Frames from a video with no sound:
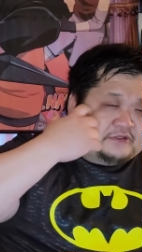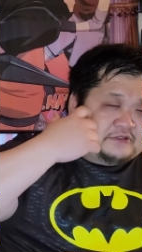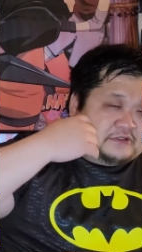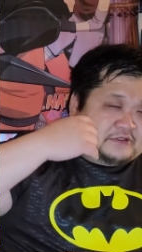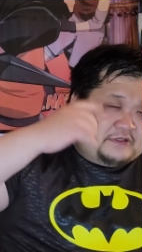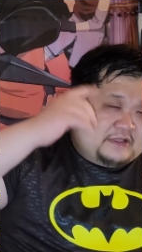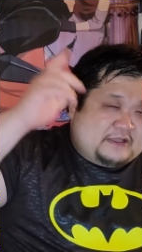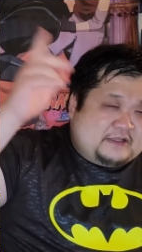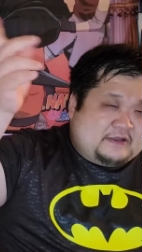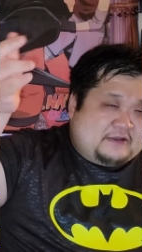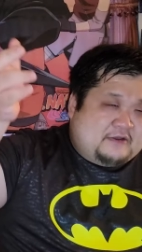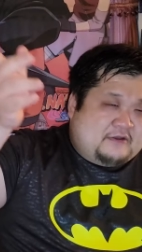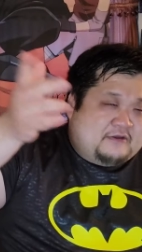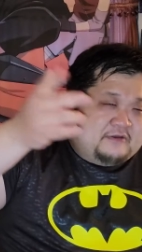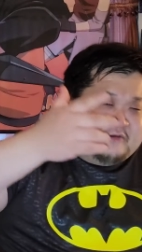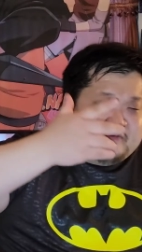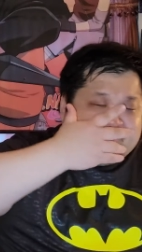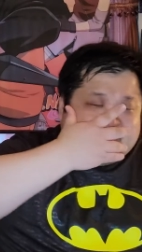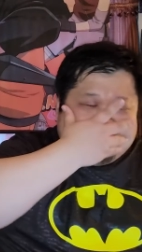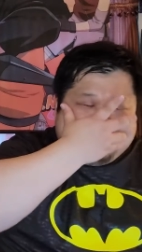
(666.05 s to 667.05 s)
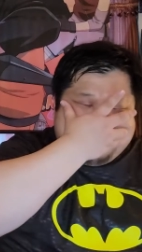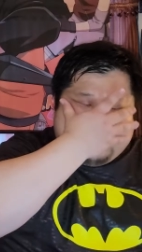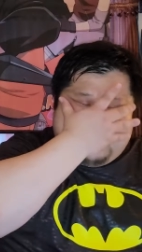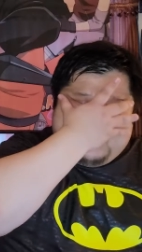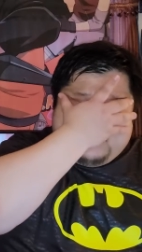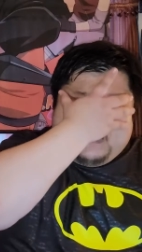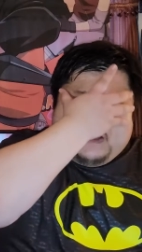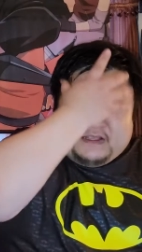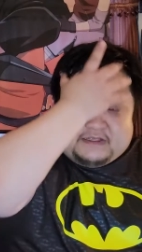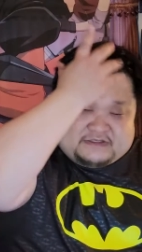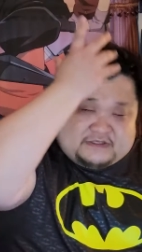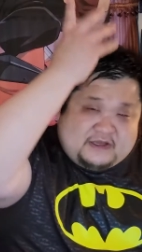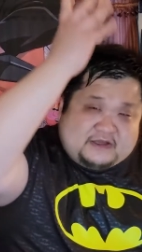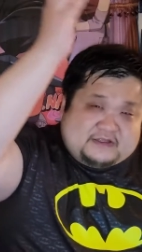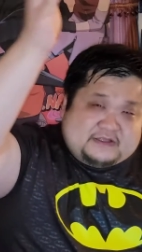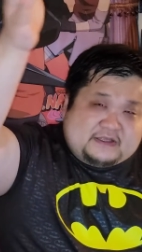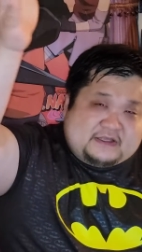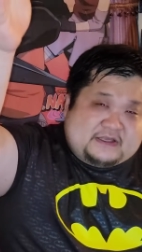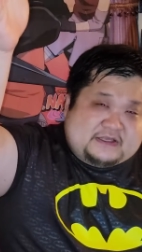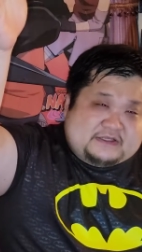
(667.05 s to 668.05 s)
So they go and they saw
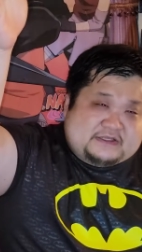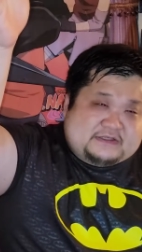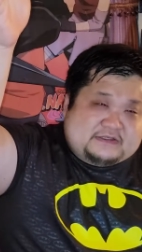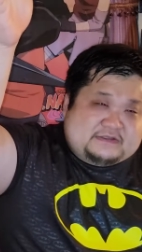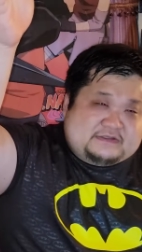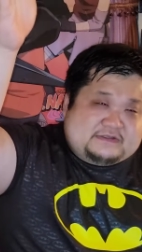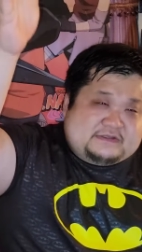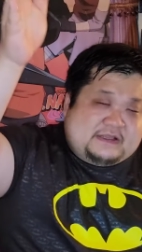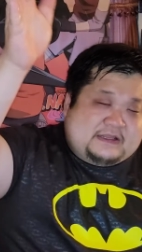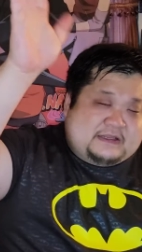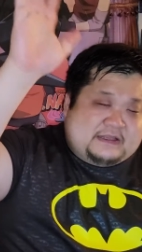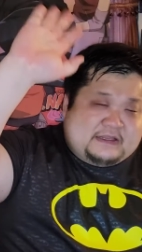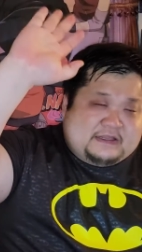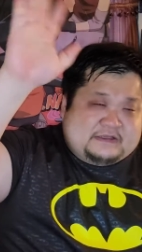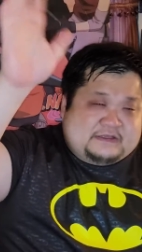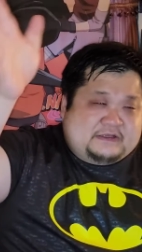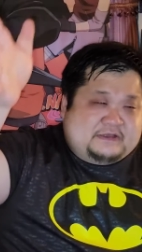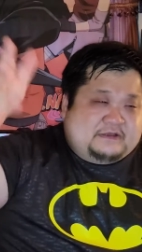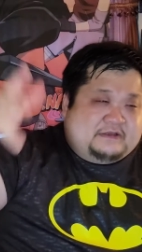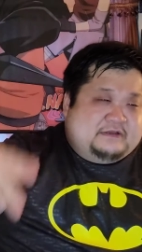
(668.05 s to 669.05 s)
the gun, and